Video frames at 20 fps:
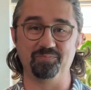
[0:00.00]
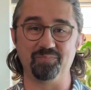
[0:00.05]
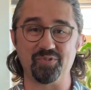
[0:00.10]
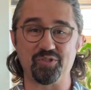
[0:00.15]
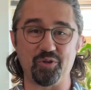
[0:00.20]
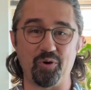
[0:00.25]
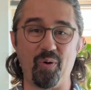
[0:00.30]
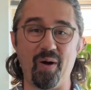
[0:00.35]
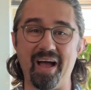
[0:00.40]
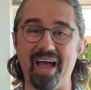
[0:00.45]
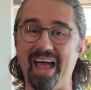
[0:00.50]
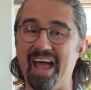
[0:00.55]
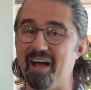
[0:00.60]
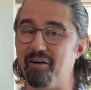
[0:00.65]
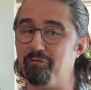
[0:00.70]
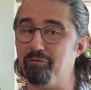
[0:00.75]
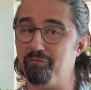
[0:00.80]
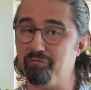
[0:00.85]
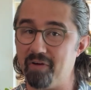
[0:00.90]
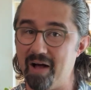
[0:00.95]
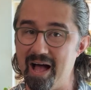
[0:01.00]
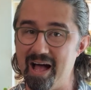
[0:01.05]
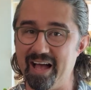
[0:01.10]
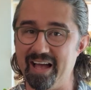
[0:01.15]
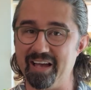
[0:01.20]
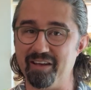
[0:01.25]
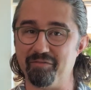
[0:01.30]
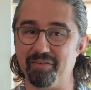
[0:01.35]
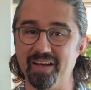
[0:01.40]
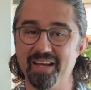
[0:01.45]
so I have
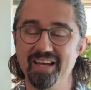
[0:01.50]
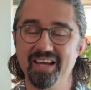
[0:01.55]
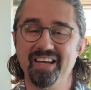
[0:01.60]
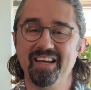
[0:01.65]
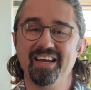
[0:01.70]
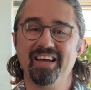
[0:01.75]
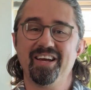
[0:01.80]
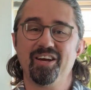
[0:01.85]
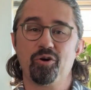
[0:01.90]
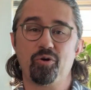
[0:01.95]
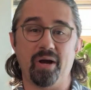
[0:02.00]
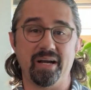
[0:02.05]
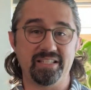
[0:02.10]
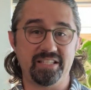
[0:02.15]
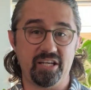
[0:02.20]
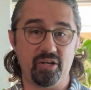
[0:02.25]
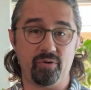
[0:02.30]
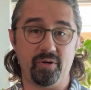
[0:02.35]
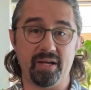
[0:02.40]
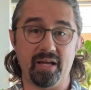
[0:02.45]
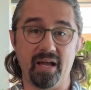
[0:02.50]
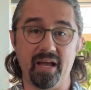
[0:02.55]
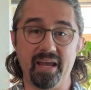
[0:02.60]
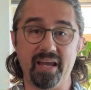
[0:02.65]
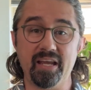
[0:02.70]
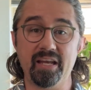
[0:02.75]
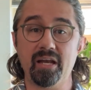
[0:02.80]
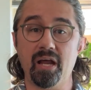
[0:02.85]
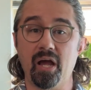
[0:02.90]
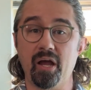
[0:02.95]
5 criteria
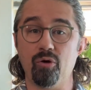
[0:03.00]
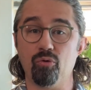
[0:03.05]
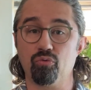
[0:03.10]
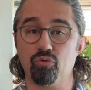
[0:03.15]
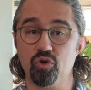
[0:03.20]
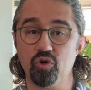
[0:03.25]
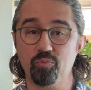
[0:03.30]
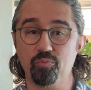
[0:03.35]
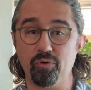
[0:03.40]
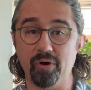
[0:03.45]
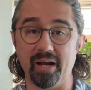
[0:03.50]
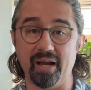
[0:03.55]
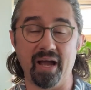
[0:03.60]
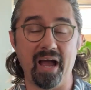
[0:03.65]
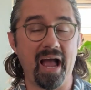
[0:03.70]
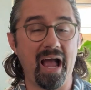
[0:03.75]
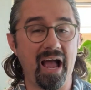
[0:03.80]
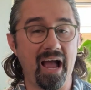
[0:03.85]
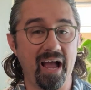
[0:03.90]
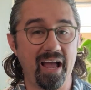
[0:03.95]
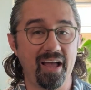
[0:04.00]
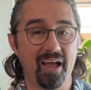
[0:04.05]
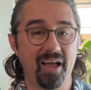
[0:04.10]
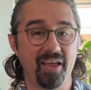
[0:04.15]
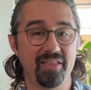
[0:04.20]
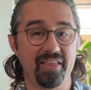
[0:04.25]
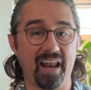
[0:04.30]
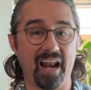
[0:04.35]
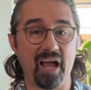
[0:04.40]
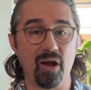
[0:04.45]
in a rubric
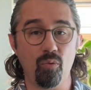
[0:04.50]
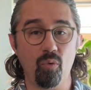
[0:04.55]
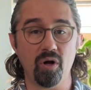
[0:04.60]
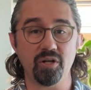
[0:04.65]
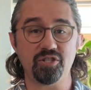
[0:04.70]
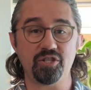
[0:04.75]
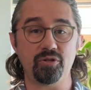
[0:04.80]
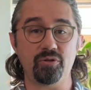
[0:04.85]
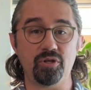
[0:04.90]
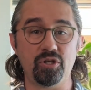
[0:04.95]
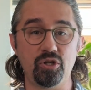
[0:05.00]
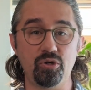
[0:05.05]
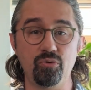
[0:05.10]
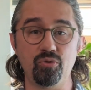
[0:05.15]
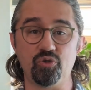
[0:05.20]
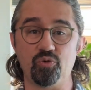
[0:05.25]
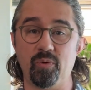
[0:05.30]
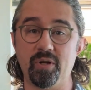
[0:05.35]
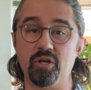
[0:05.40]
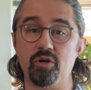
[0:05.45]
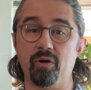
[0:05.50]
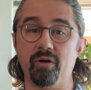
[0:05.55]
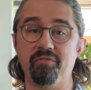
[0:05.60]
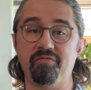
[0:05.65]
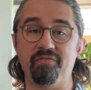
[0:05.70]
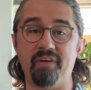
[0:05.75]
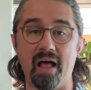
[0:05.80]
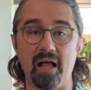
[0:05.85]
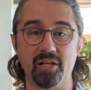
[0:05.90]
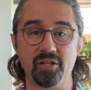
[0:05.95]
that I want you to use when you're
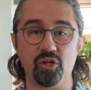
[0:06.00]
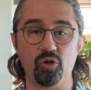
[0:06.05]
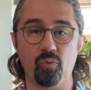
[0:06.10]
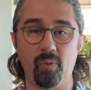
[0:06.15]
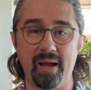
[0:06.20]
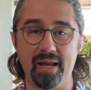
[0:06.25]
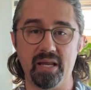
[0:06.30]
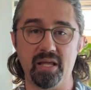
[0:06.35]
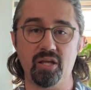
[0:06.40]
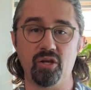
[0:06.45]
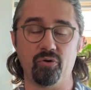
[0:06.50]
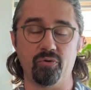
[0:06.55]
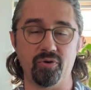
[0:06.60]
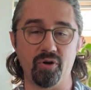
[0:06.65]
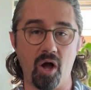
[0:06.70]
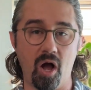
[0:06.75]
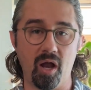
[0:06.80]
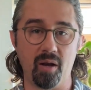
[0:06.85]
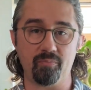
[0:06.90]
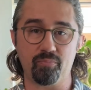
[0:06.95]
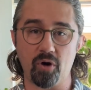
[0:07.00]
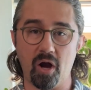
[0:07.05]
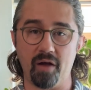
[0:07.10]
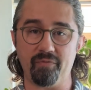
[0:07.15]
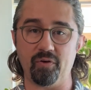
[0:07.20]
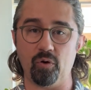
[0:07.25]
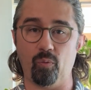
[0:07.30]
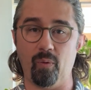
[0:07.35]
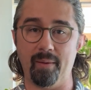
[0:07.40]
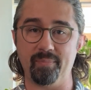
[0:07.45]
evaluating your
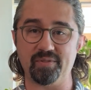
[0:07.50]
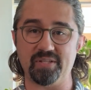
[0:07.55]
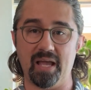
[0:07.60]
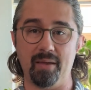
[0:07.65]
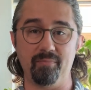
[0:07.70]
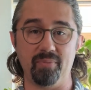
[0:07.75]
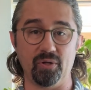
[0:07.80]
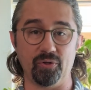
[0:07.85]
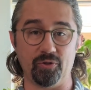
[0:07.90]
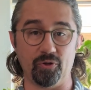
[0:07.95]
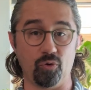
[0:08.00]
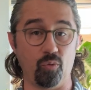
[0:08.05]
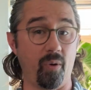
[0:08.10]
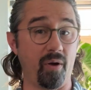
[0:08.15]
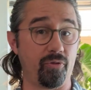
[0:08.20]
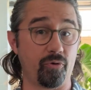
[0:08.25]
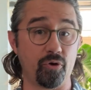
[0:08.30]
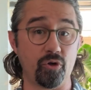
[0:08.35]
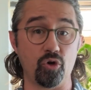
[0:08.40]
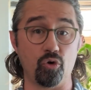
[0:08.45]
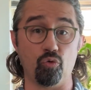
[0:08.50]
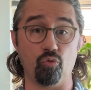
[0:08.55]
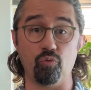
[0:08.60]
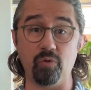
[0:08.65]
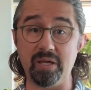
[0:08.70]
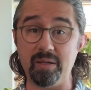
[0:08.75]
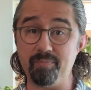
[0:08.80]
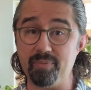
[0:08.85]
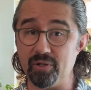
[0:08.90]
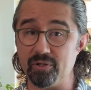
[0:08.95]
nonprofit website builder. Whether you're
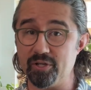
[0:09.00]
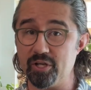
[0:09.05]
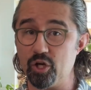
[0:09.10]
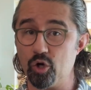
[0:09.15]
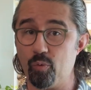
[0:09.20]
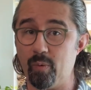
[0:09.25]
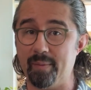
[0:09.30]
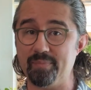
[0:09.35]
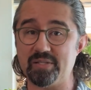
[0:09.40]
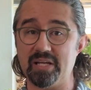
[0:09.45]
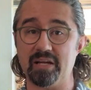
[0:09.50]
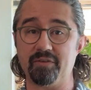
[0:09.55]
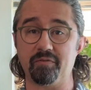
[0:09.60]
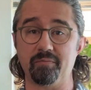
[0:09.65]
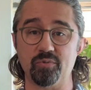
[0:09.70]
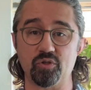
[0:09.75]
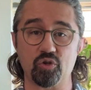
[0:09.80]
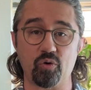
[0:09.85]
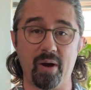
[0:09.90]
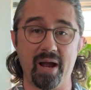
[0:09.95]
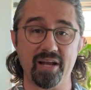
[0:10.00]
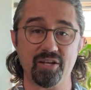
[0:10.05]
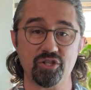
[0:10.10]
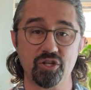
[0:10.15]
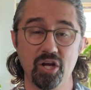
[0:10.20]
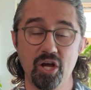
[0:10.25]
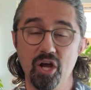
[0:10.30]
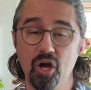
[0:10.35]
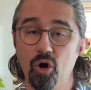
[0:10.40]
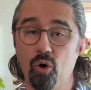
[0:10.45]
rebuilding your website from
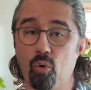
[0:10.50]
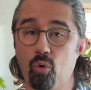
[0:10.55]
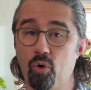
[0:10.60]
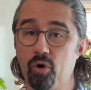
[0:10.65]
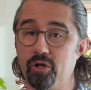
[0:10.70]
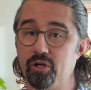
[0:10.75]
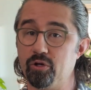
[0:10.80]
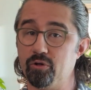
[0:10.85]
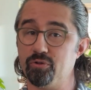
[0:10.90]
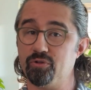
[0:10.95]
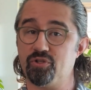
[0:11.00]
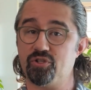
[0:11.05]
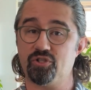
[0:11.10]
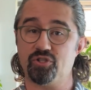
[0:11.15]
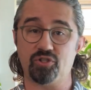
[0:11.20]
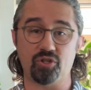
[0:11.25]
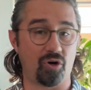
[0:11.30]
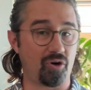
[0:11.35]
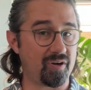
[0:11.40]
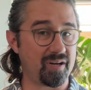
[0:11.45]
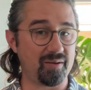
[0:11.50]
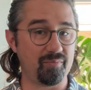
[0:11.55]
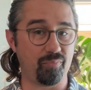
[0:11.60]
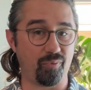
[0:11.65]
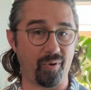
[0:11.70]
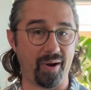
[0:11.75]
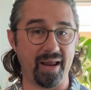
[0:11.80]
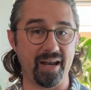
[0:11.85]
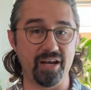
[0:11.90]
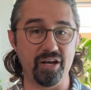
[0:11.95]
scratch or you're starting
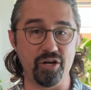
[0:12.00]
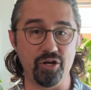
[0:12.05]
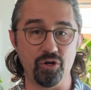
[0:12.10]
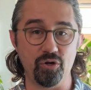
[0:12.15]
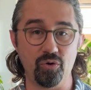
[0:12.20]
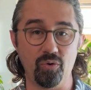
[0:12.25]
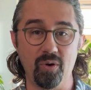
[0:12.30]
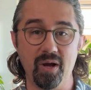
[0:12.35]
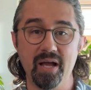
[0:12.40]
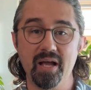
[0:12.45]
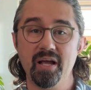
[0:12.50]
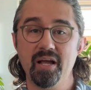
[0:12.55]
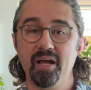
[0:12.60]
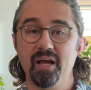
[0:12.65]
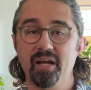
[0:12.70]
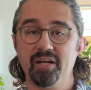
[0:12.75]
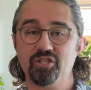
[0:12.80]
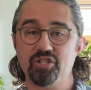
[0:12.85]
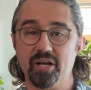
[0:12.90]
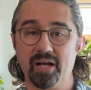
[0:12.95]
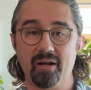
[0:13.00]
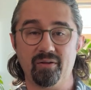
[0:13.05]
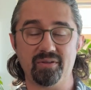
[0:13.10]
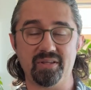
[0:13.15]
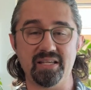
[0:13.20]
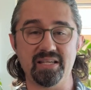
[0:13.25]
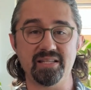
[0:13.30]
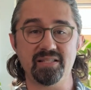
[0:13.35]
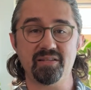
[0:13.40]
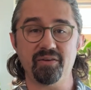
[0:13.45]
brand new, check out
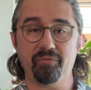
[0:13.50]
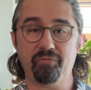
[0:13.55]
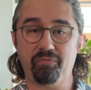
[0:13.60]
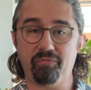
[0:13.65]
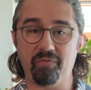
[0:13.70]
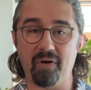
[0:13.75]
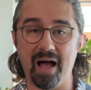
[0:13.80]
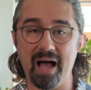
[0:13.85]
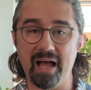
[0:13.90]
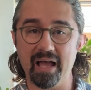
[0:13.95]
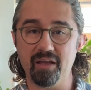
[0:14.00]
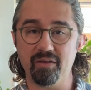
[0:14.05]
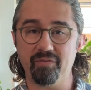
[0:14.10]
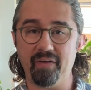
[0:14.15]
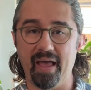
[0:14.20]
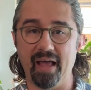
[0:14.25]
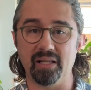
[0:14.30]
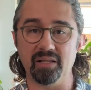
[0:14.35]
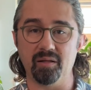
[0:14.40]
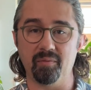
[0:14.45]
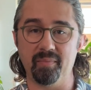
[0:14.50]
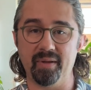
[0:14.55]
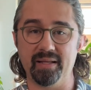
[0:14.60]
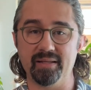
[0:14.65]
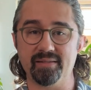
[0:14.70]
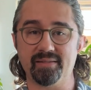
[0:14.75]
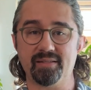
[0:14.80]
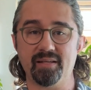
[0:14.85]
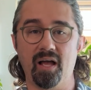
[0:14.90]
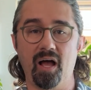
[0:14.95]
these 5
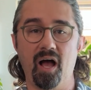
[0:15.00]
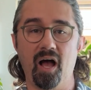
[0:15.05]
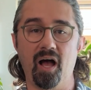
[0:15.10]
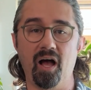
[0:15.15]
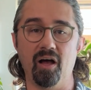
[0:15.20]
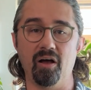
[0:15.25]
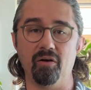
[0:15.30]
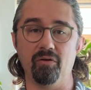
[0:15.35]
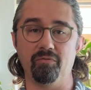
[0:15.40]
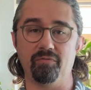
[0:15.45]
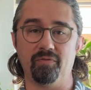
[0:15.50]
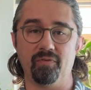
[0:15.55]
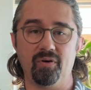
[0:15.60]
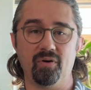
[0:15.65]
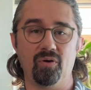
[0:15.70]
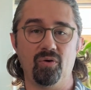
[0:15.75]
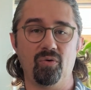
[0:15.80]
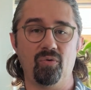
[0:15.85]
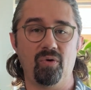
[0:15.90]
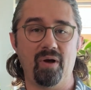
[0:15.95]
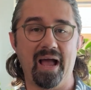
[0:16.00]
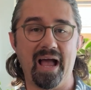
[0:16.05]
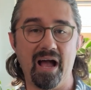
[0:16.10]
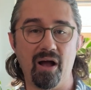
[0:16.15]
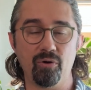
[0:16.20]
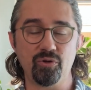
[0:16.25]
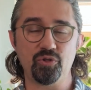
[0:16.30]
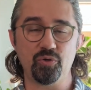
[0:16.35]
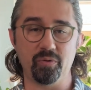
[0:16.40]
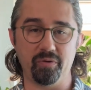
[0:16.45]
elements of
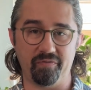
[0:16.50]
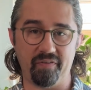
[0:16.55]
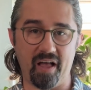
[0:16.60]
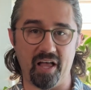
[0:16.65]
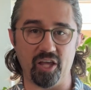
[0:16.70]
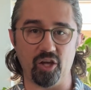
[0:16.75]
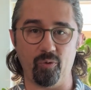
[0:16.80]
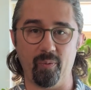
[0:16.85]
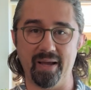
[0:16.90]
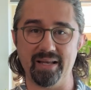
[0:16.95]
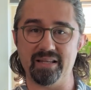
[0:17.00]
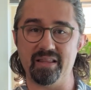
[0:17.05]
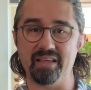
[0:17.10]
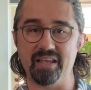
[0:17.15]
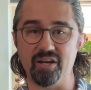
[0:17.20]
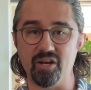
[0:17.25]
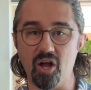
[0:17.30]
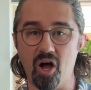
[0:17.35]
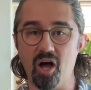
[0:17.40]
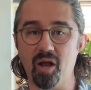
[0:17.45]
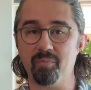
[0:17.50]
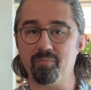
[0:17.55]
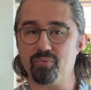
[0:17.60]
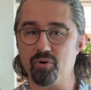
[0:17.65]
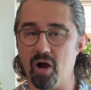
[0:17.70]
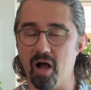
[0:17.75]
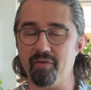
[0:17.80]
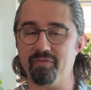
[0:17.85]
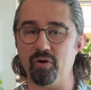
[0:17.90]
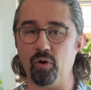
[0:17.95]
how to evaluate the
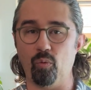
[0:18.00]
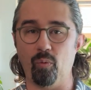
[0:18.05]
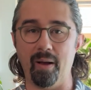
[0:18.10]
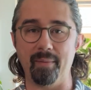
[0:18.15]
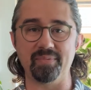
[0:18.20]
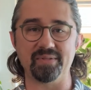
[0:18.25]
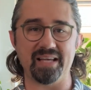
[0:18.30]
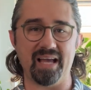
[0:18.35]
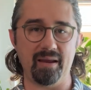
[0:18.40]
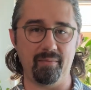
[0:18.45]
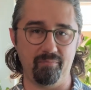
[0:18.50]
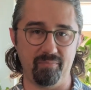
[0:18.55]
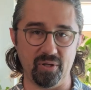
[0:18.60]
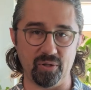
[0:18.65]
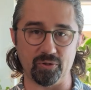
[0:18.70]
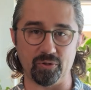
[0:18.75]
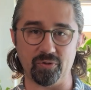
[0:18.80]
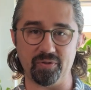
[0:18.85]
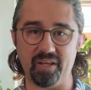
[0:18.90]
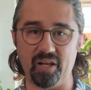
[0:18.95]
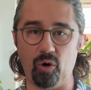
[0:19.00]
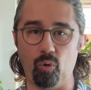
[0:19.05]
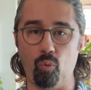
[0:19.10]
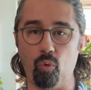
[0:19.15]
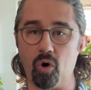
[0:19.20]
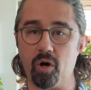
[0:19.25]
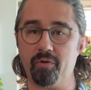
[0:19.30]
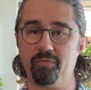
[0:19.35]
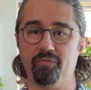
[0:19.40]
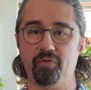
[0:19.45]
nonprofit website builder that'll
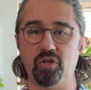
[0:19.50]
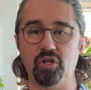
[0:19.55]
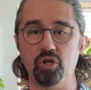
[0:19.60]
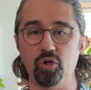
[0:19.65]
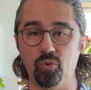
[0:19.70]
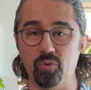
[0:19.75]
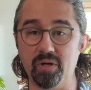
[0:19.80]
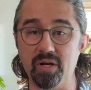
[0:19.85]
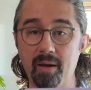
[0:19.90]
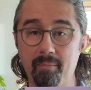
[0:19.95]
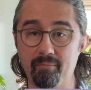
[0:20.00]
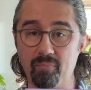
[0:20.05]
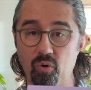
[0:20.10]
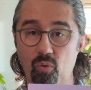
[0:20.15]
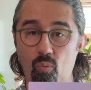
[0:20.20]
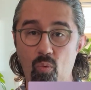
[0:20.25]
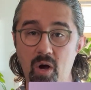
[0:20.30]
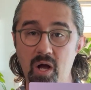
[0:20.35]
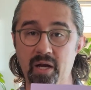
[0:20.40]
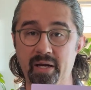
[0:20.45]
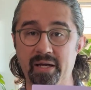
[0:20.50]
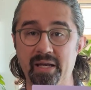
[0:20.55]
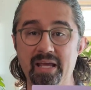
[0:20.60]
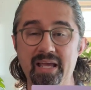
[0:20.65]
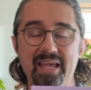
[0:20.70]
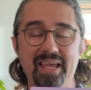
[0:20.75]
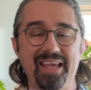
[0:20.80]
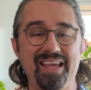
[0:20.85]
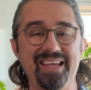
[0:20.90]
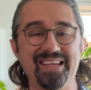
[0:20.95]
work for you. Number 1
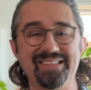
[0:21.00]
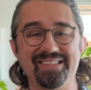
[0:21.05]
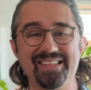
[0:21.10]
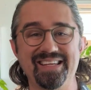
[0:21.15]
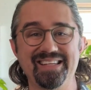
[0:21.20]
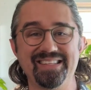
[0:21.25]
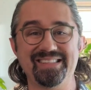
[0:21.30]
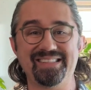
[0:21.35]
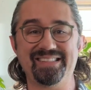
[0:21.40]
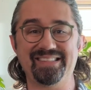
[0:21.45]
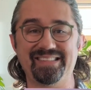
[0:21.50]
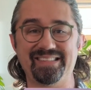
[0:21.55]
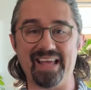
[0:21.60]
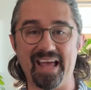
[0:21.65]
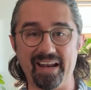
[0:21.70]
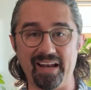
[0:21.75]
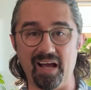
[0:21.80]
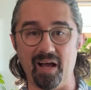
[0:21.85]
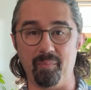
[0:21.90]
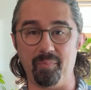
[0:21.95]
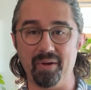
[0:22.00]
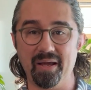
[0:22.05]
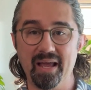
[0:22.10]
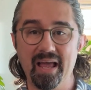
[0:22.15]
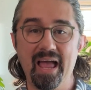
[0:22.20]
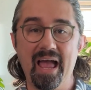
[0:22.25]
is setup.